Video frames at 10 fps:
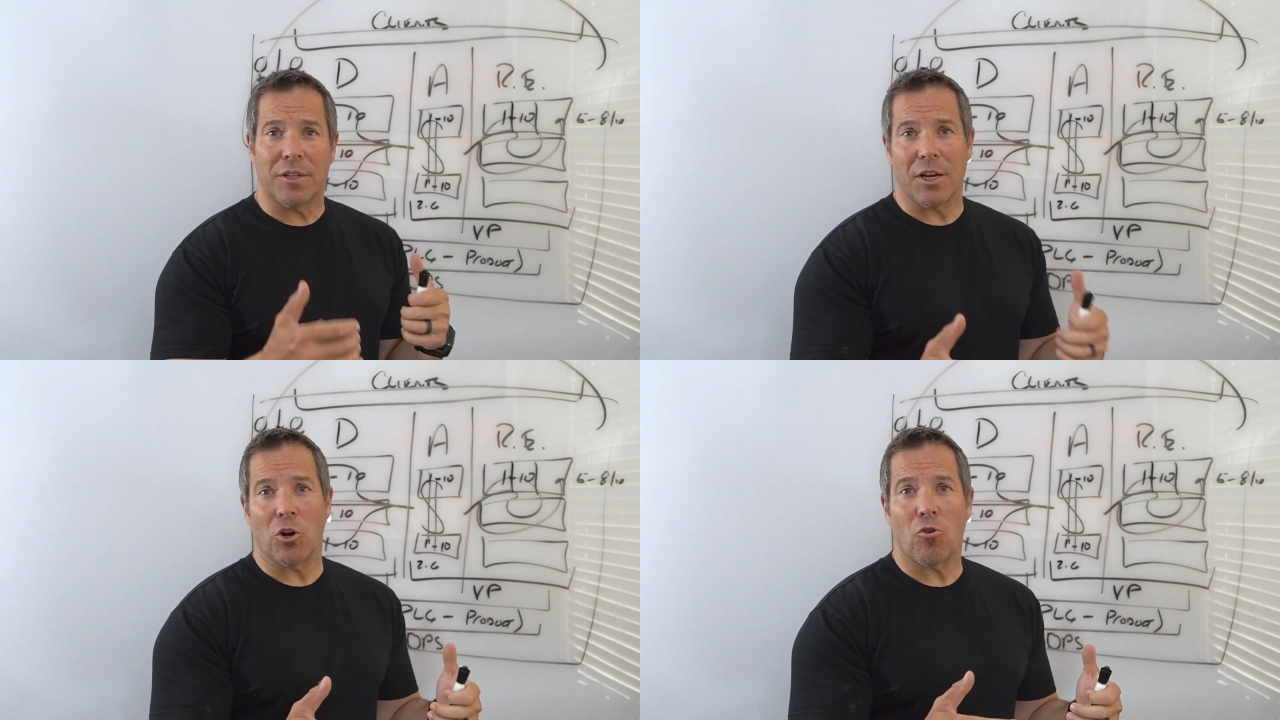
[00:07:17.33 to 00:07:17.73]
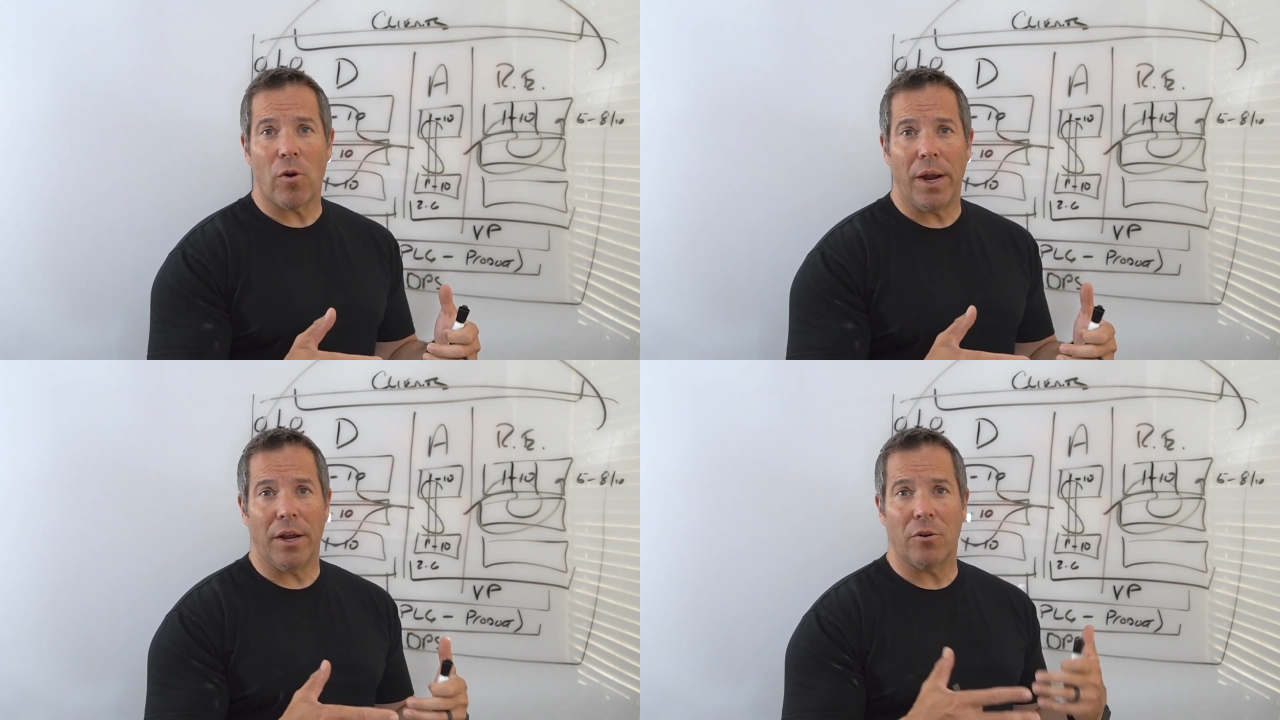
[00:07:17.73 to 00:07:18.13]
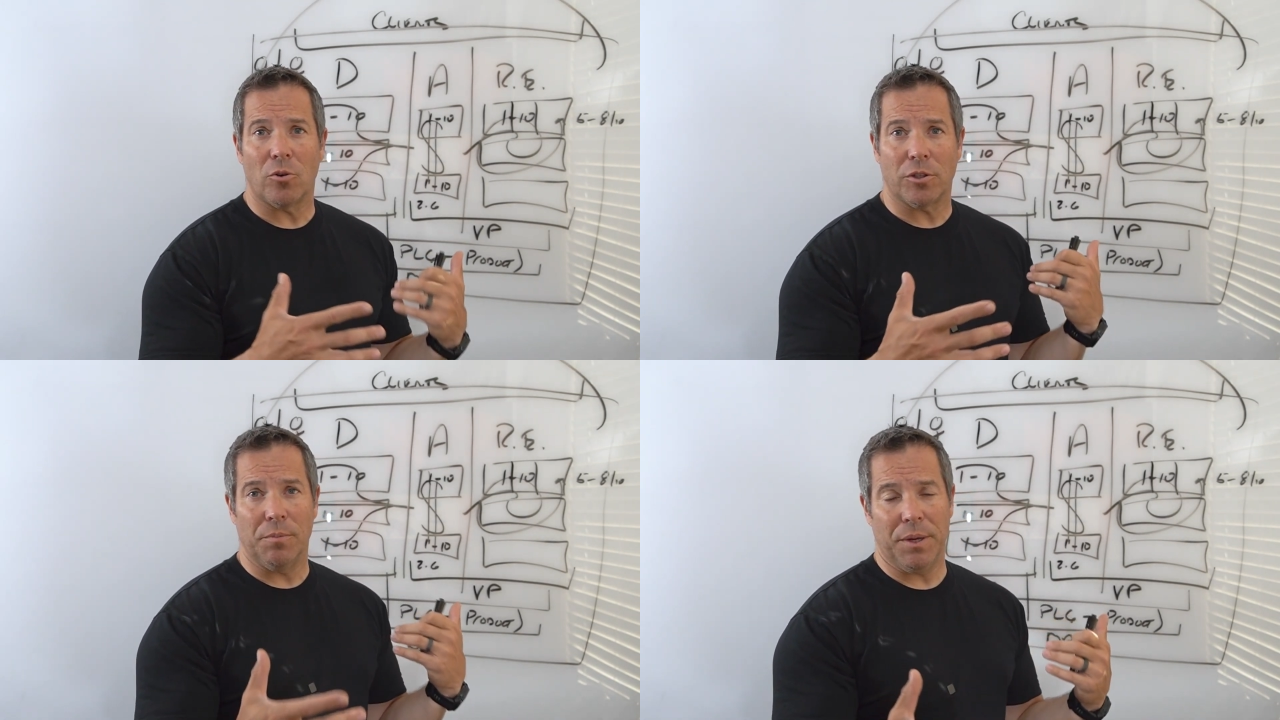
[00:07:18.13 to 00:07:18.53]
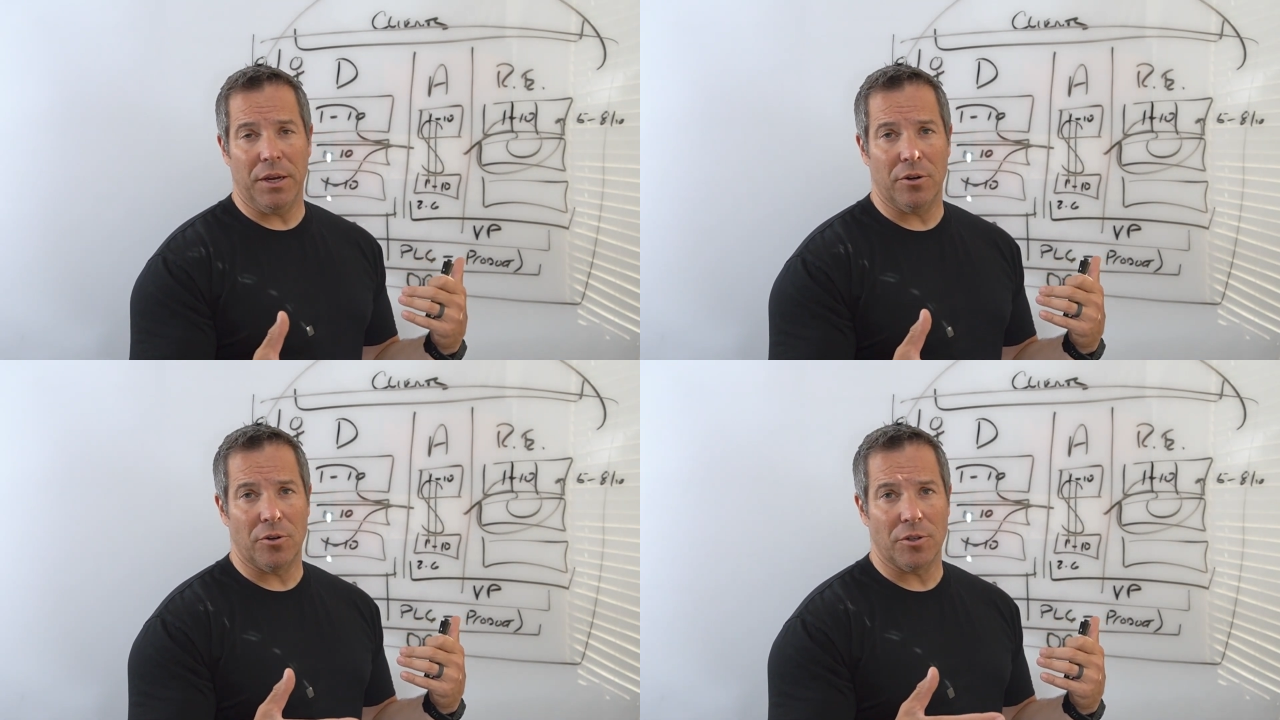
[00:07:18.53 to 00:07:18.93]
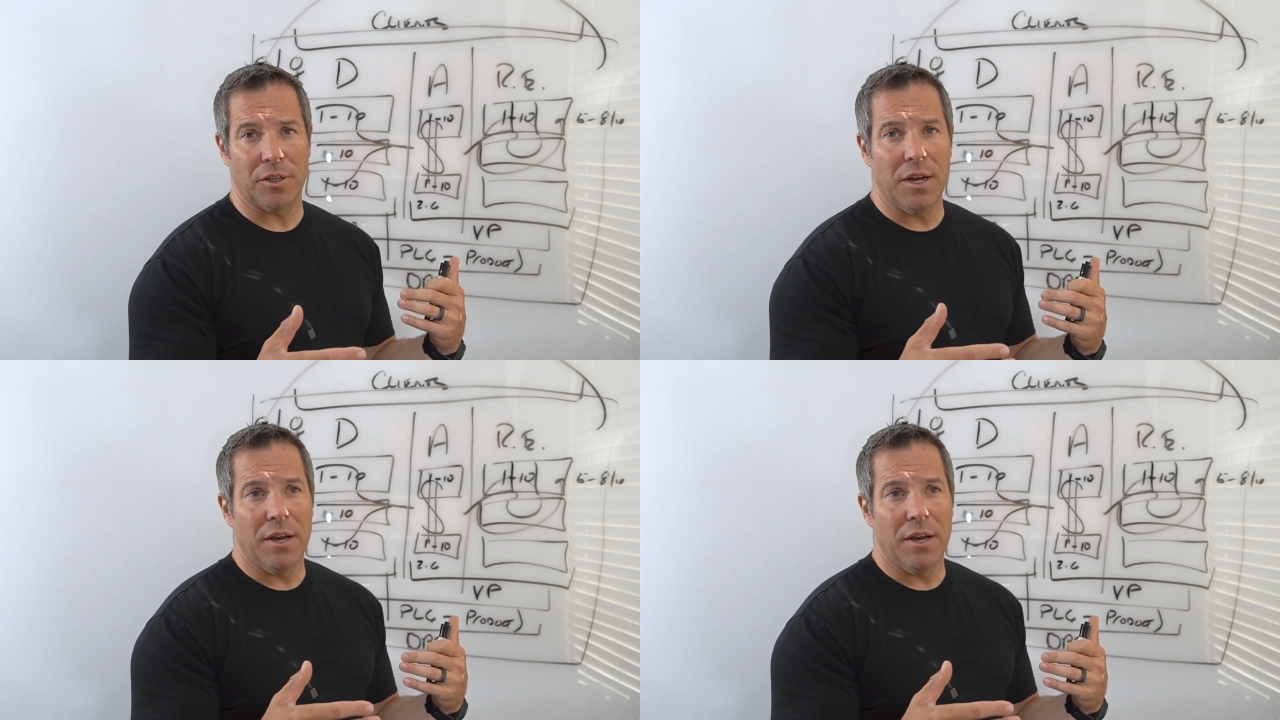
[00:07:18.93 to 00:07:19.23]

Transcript: like a crank or some gears.